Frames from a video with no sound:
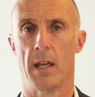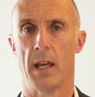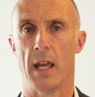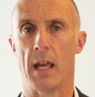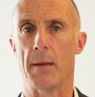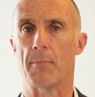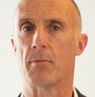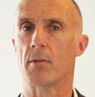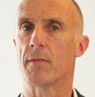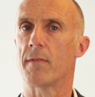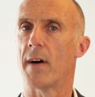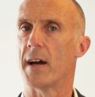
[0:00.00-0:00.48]

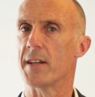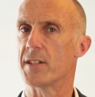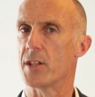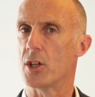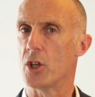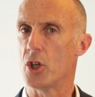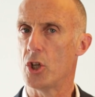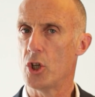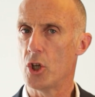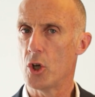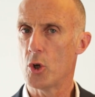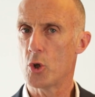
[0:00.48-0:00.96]
It provides a
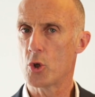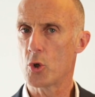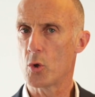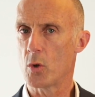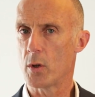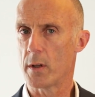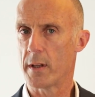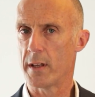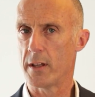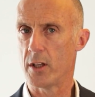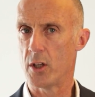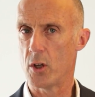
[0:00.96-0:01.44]

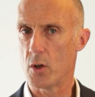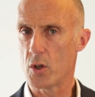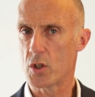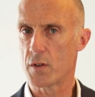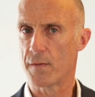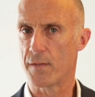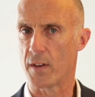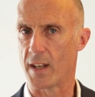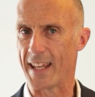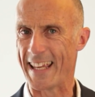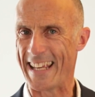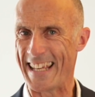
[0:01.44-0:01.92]

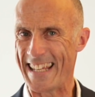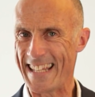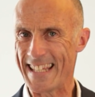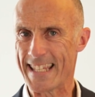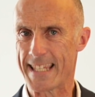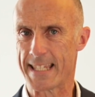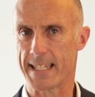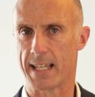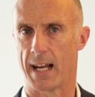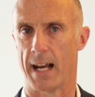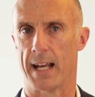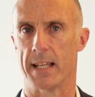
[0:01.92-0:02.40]
useful
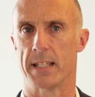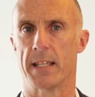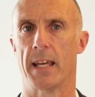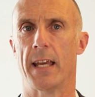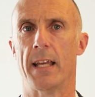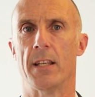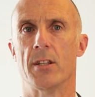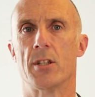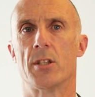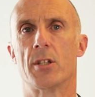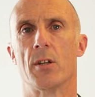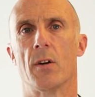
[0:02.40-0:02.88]
insight
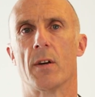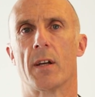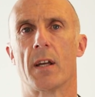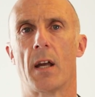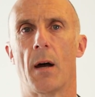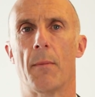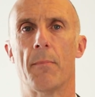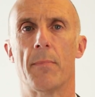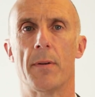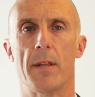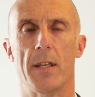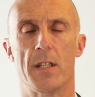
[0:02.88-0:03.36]
into a
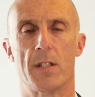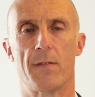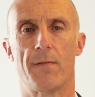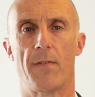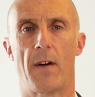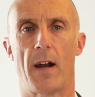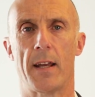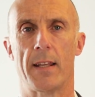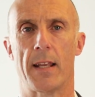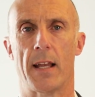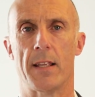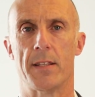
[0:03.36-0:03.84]
company's
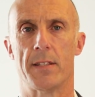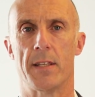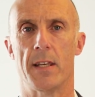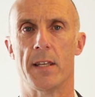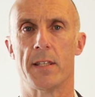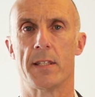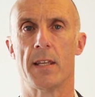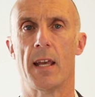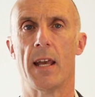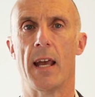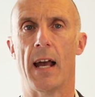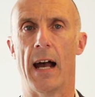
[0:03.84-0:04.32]

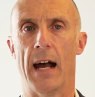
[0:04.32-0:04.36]
finances